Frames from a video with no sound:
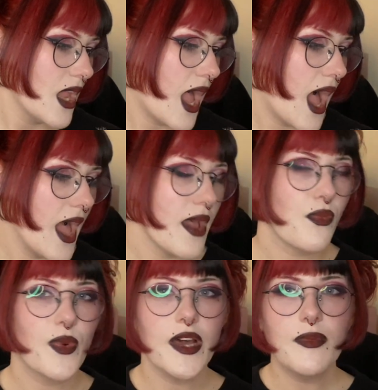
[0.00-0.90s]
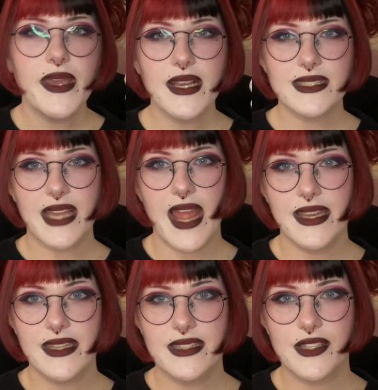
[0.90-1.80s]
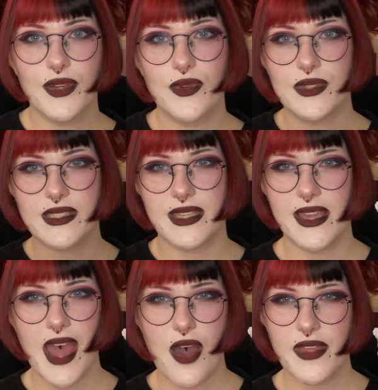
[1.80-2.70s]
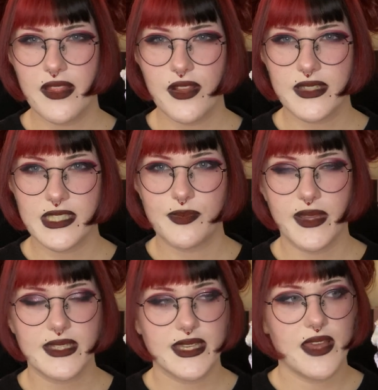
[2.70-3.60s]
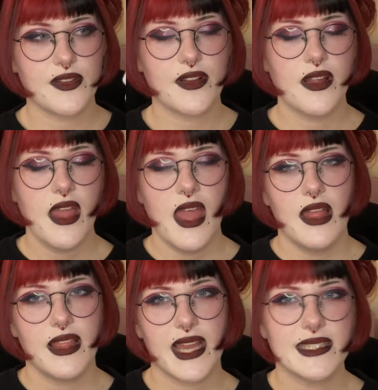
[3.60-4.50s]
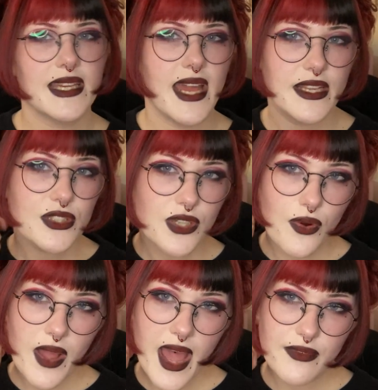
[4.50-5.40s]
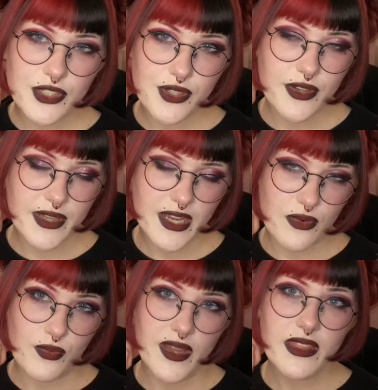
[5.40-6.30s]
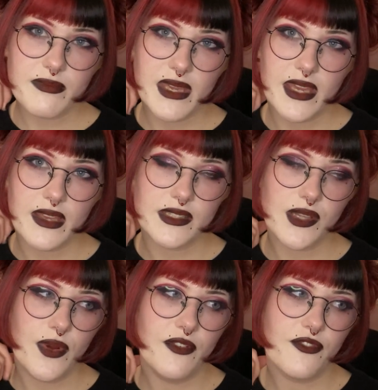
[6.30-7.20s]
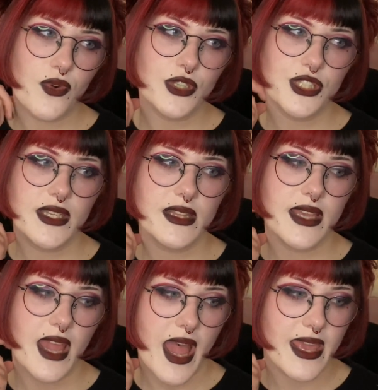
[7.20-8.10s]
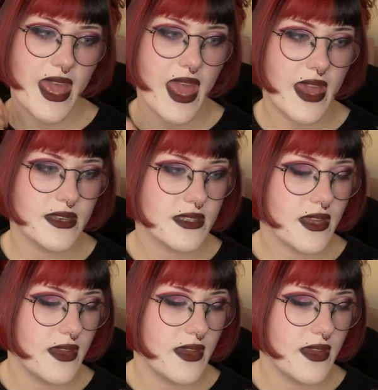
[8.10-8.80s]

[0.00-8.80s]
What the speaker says: I will be excited to see how they look displayed together. Like I said, I don't have Juriel here with me, so unfortunately I can't